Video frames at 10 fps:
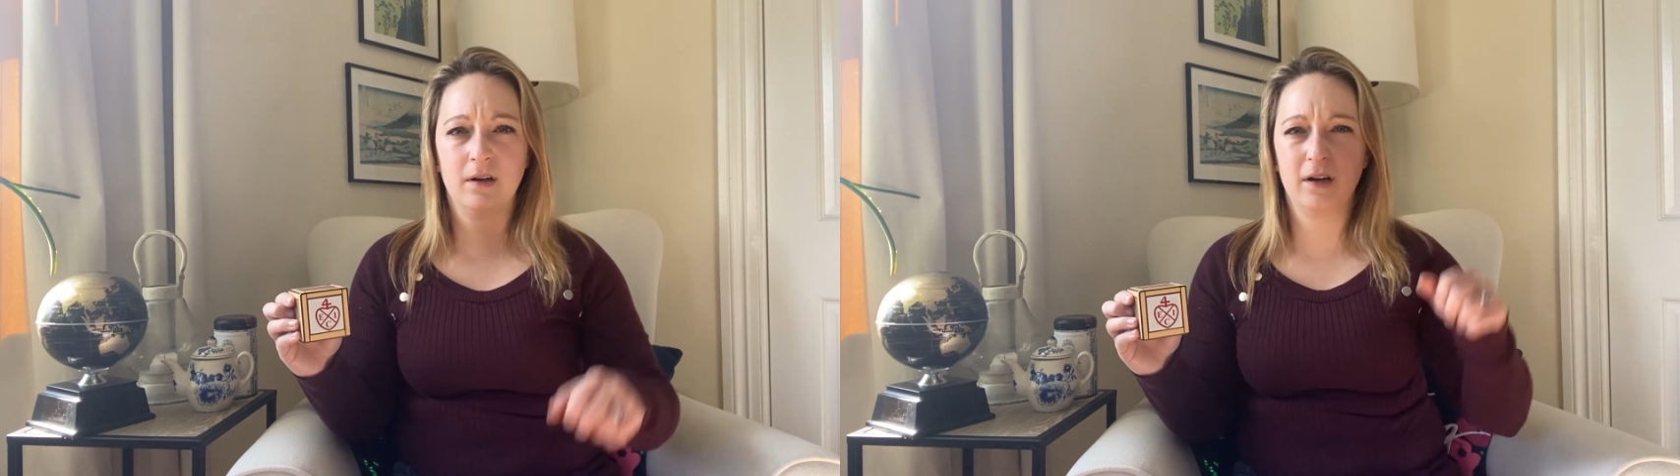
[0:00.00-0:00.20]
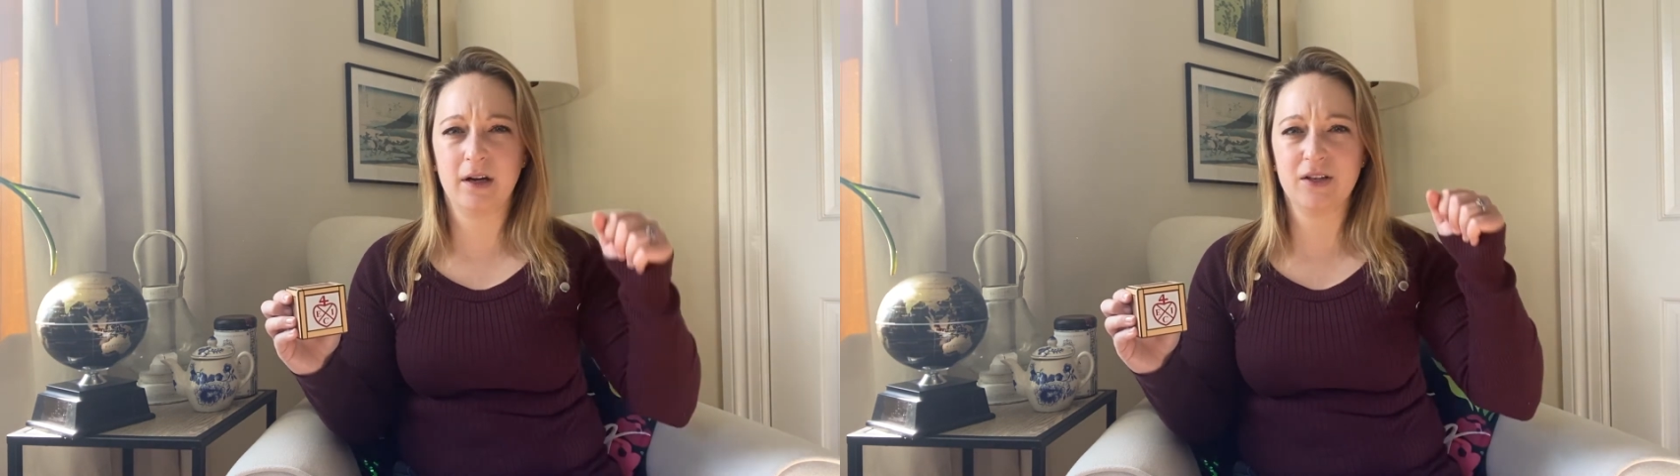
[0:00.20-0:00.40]

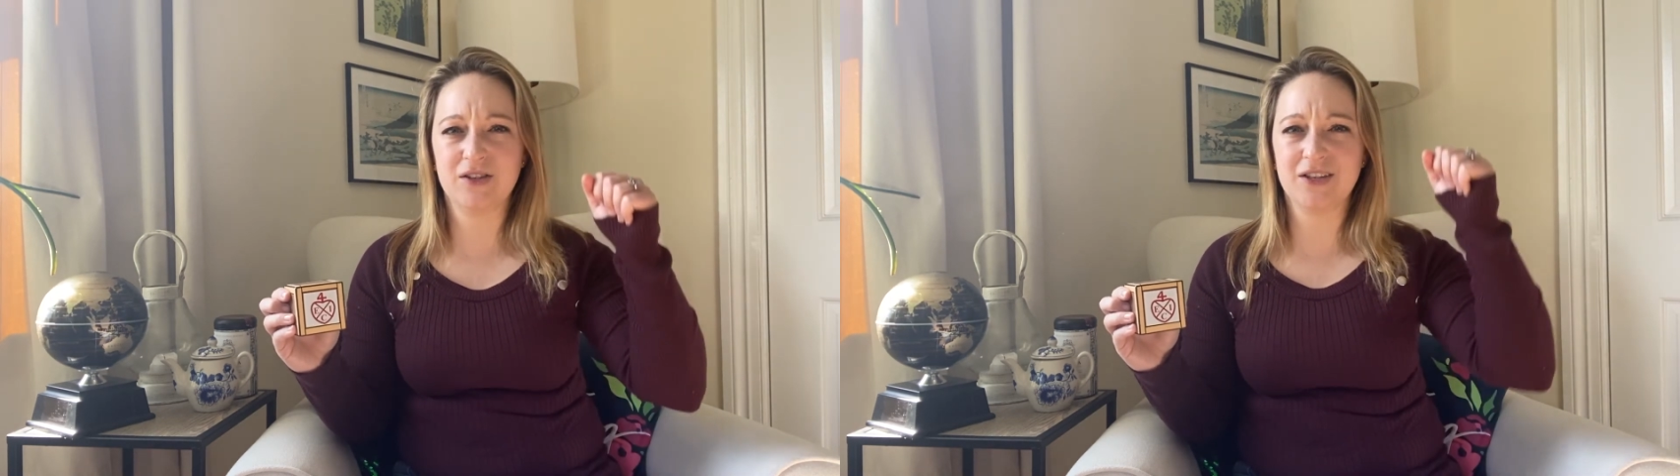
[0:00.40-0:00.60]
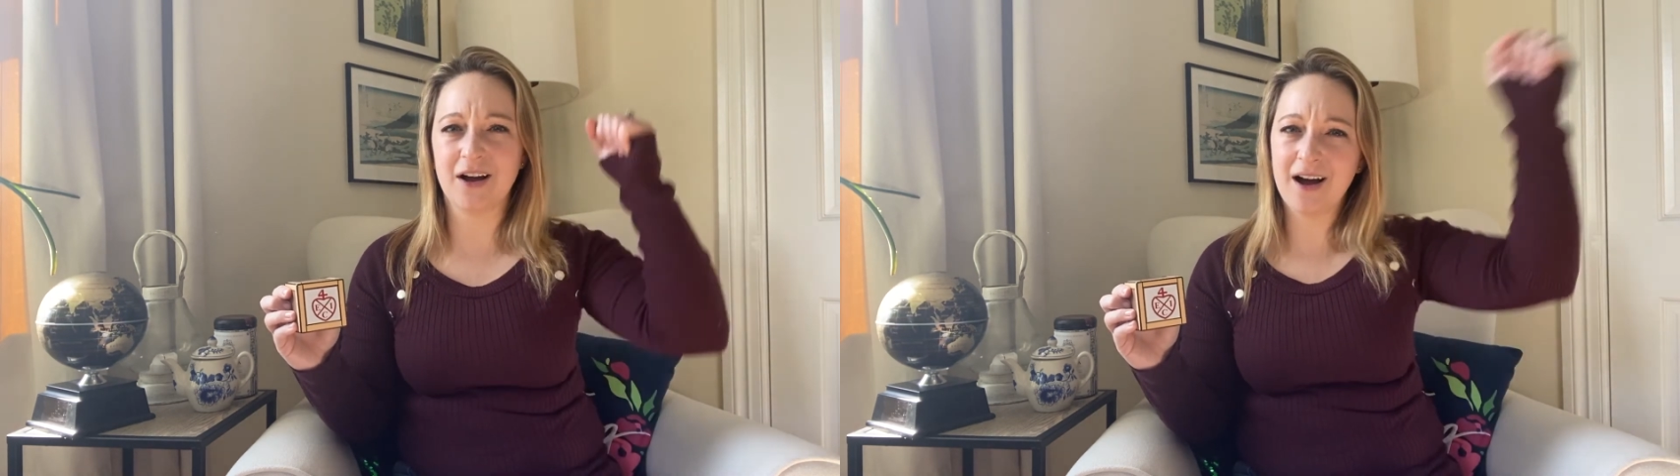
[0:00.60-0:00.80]

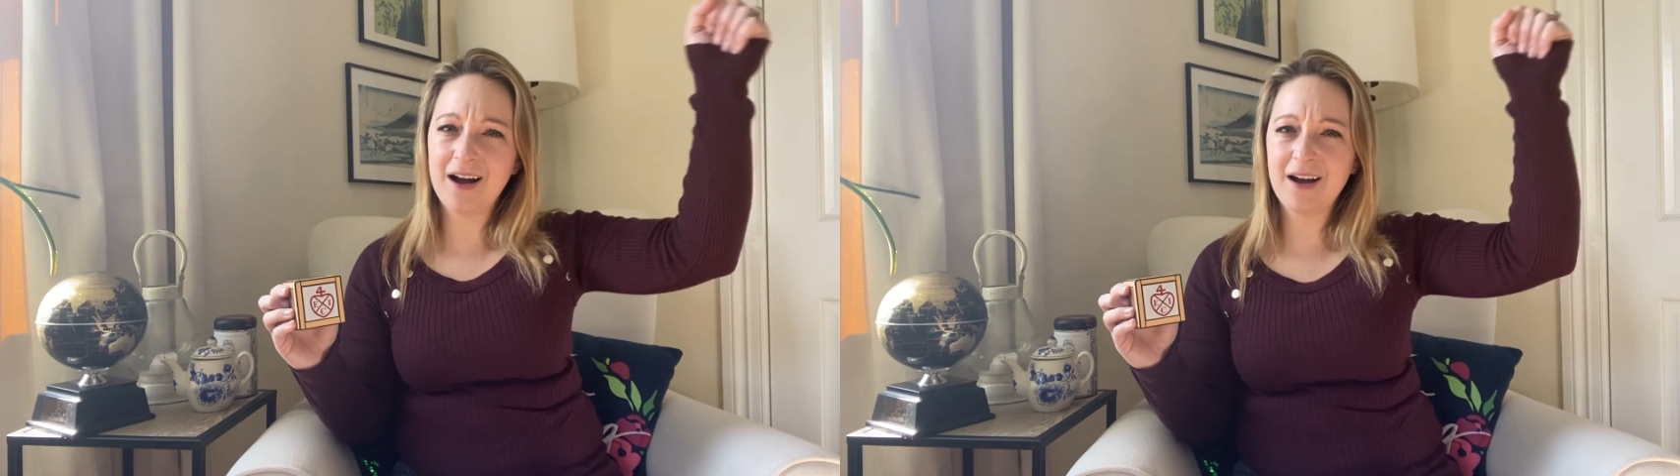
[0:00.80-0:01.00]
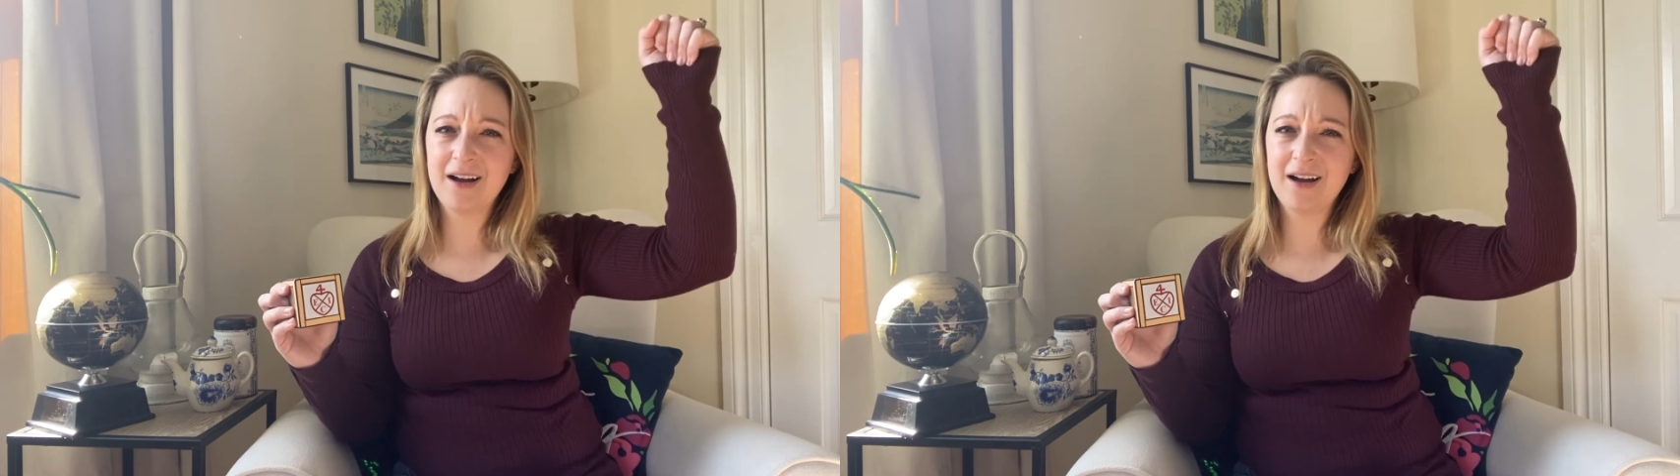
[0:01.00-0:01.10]
Huzzah?